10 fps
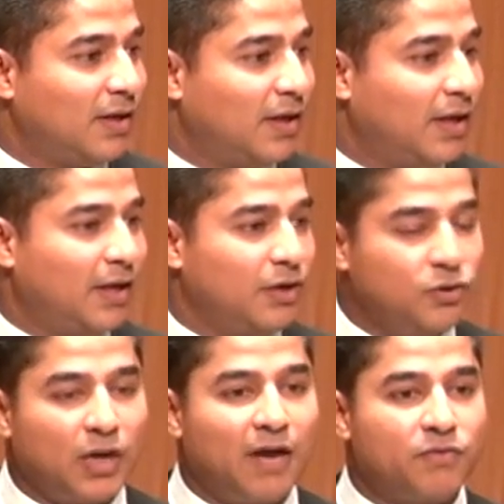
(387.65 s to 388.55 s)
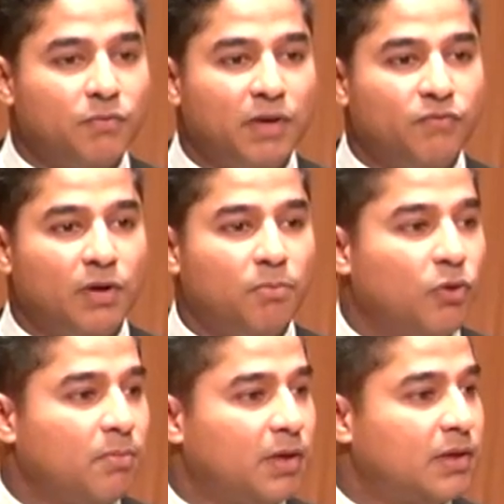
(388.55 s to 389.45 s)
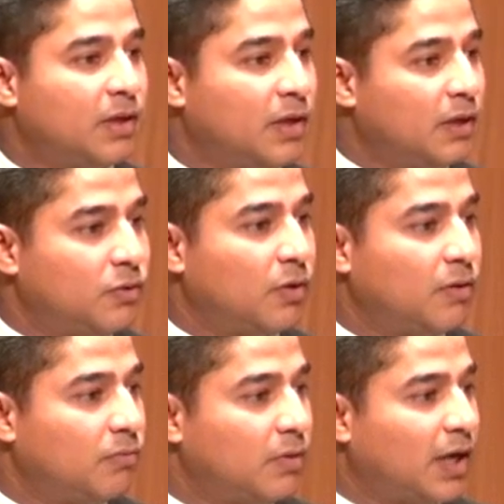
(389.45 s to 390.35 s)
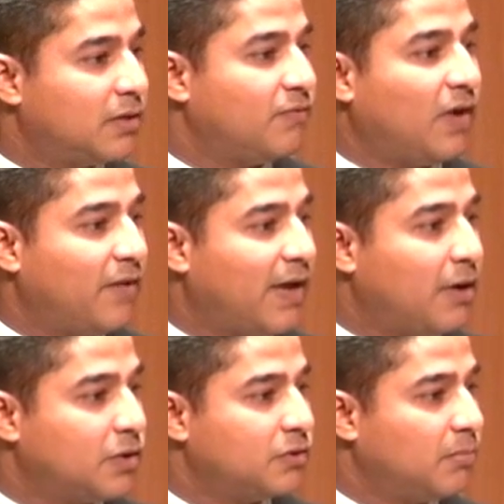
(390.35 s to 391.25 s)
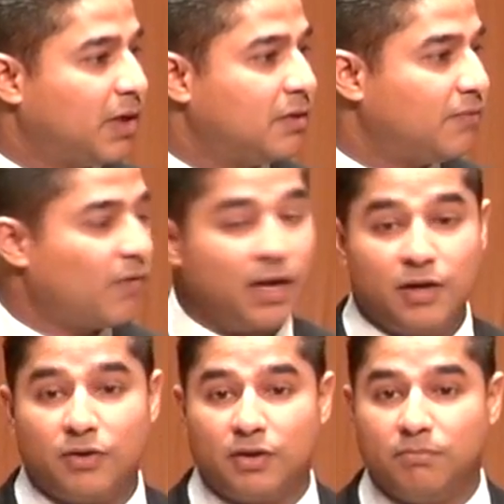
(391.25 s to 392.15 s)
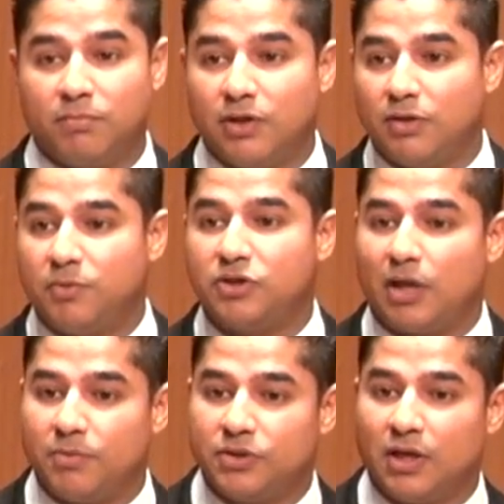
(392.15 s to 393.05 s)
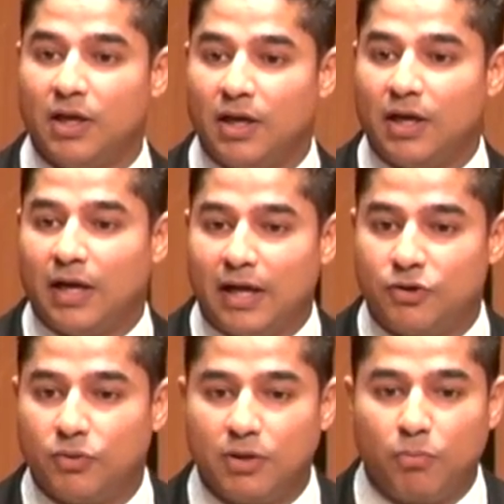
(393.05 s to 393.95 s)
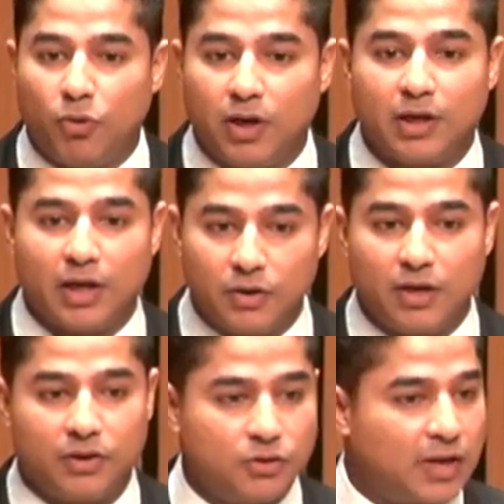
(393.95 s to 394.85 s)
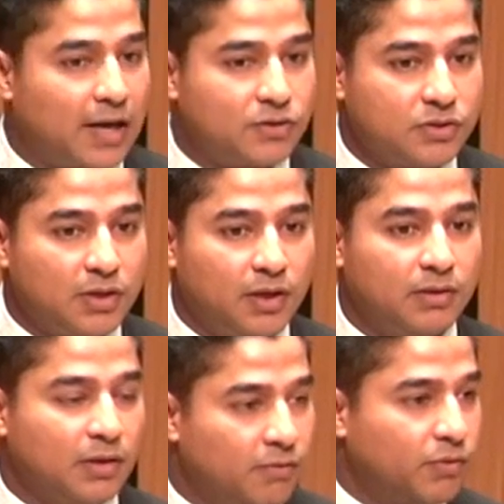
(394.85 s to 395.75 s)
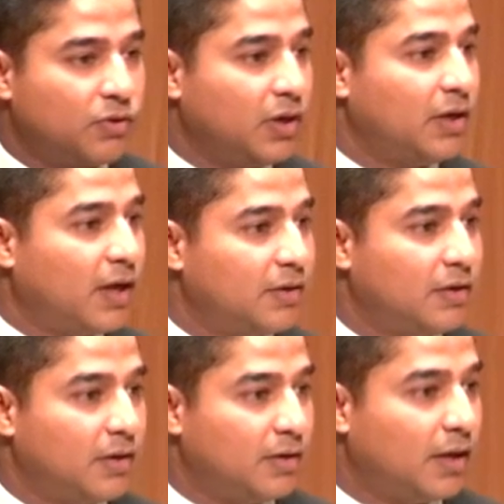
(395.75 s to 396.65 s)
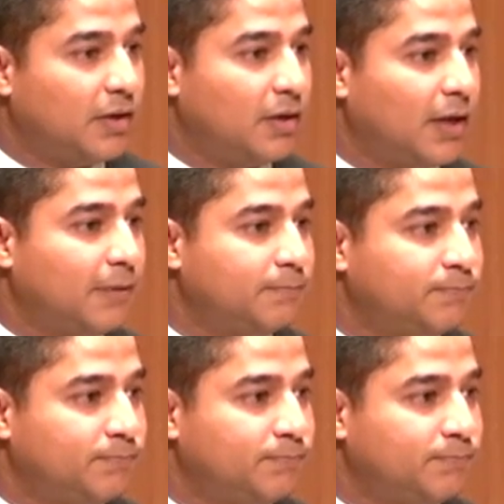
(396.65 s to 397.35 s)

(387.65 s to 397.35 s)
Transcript: and you don't have to wait for an appointment during 9 to 5 hours on Monday to Friday. You can be in your pajamas at 2 in the morning and you can get your taxes done for $39.99.